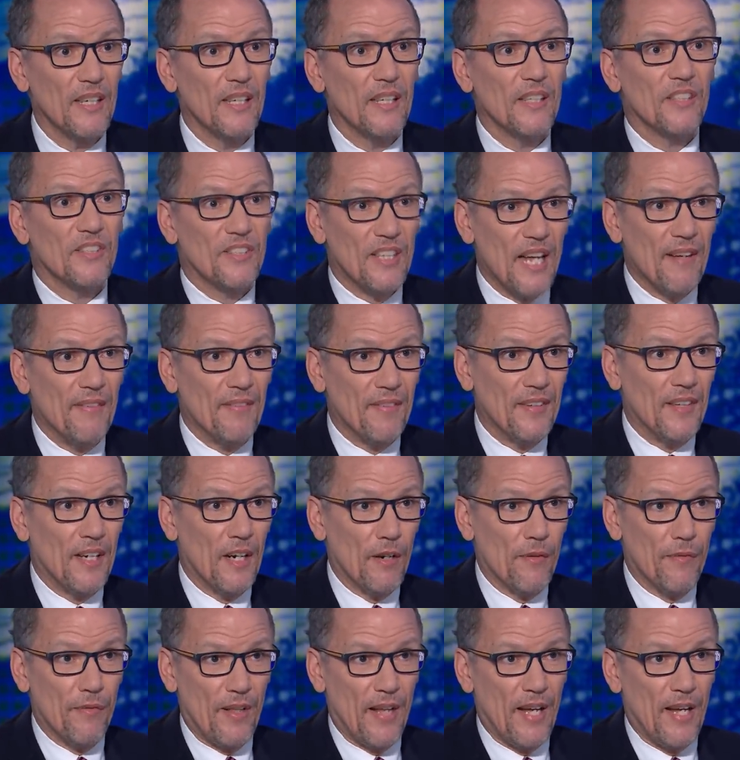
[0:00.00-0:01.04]
Seven
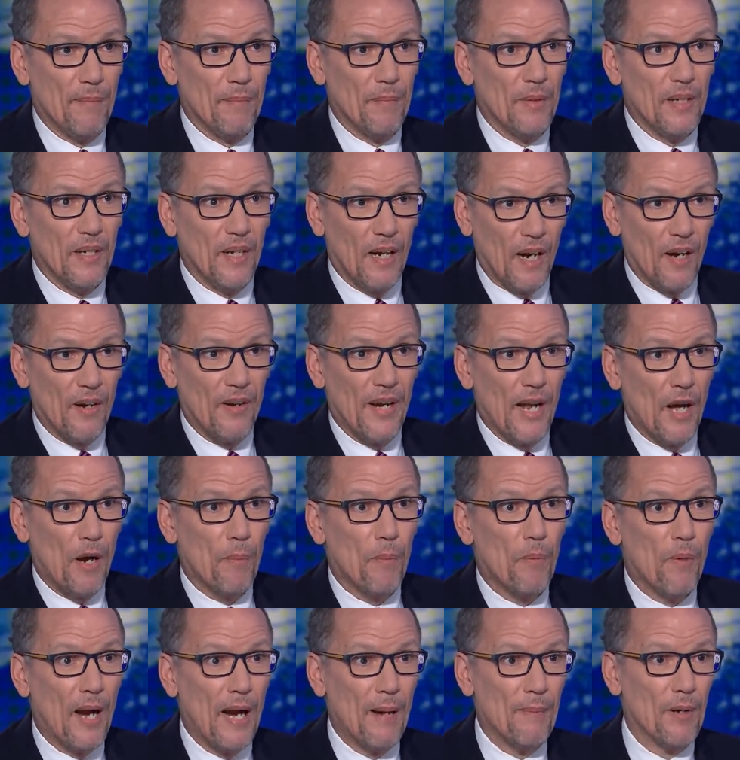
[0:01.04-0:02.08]
of them are now
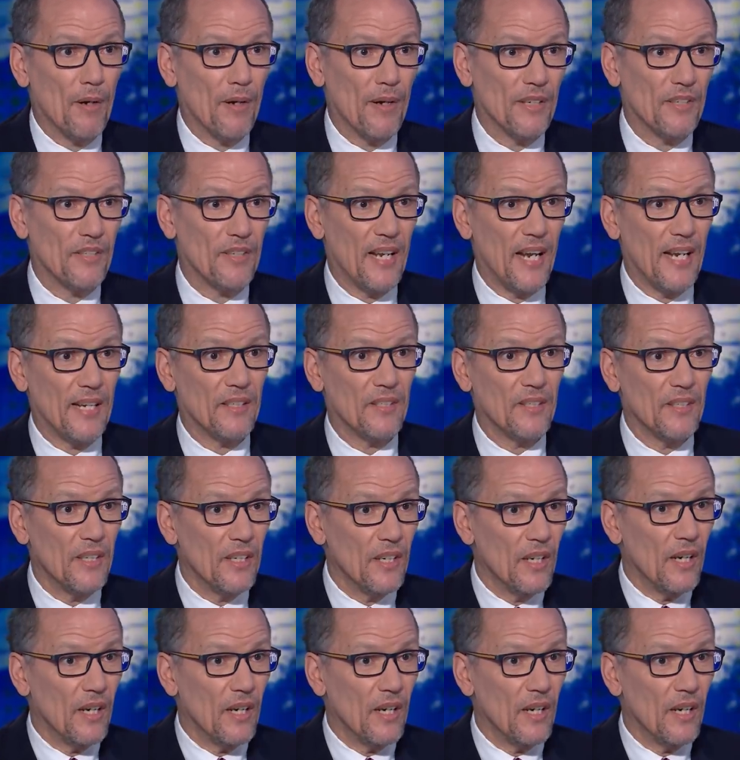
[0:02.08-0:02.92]
primary states.